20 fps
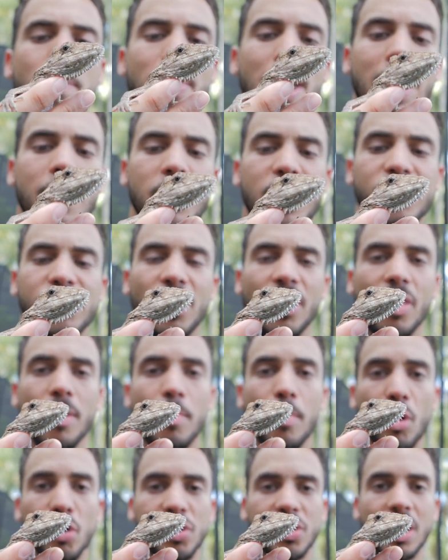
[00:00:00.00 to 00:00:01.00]
Babies are the
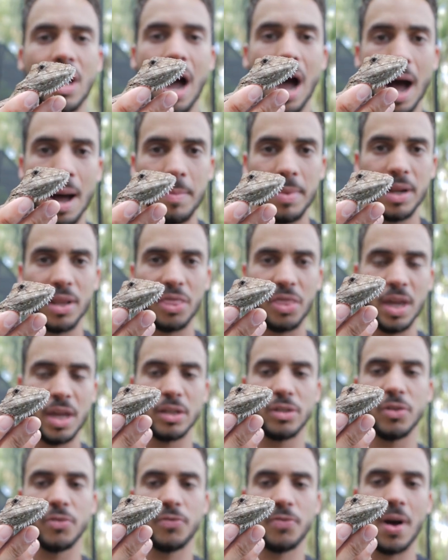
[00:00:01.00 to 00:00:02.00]
most common
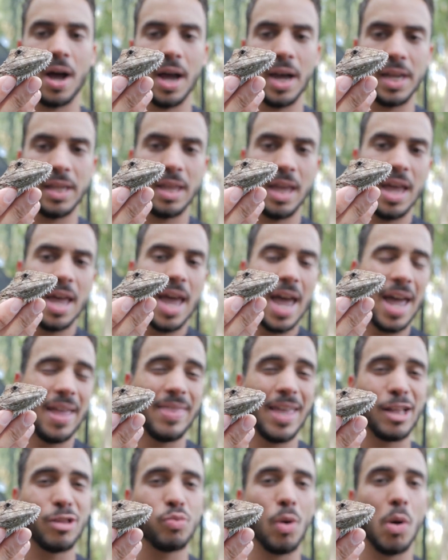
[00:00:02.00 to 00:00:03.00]
thing to find,
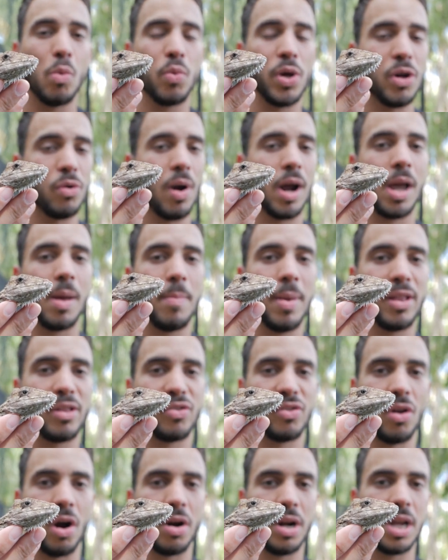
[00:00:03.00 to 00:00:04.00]
and that's what we recommend
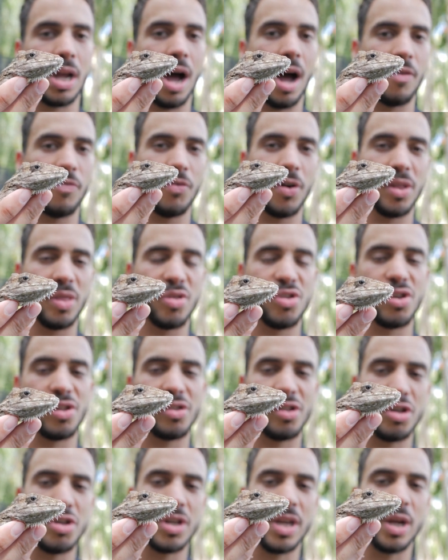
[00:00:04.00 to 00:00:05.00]
starting off with,
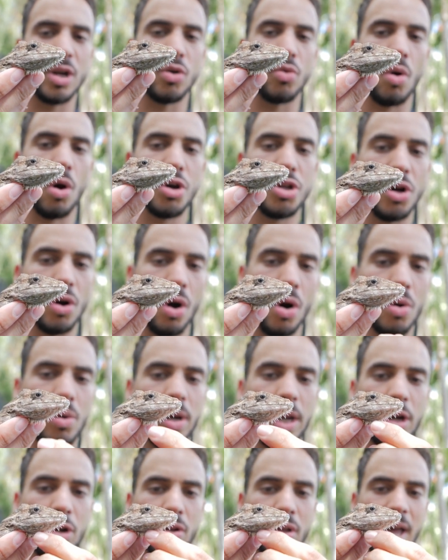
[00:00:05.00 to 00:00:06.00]
just so you could grow your
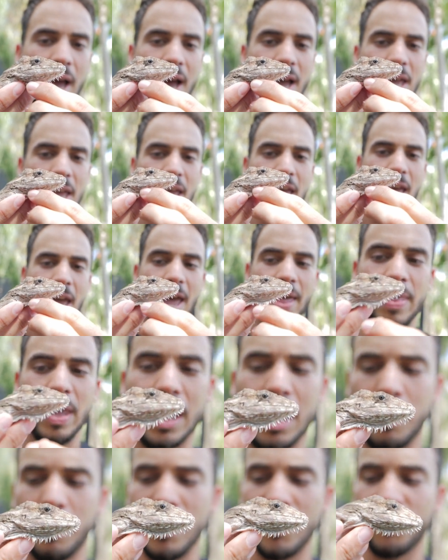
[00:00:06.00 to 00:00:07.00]
own little guy and they
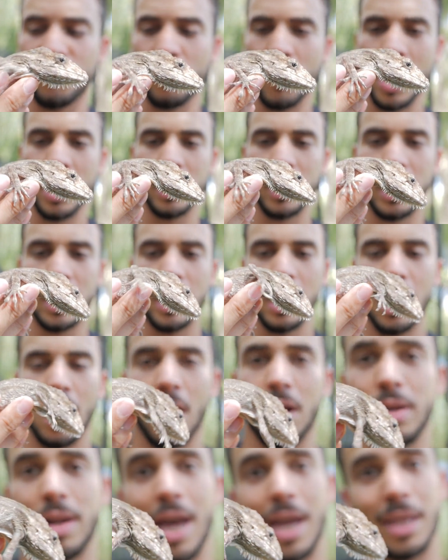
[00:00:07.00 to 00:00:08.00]
could be friendly,
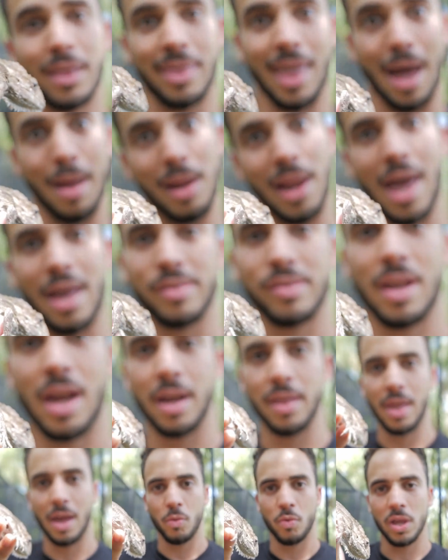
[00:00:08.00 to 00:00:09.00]
unlike that last
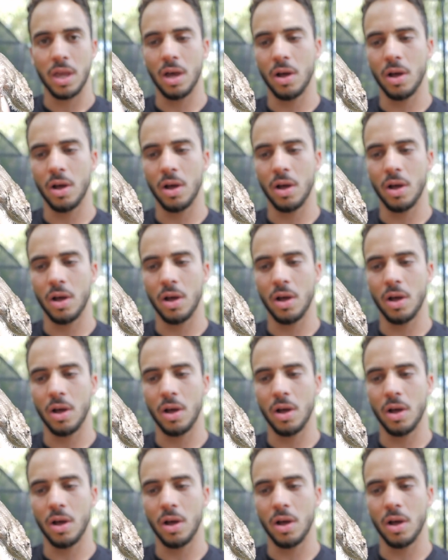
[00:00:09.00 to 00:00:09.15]
guy that we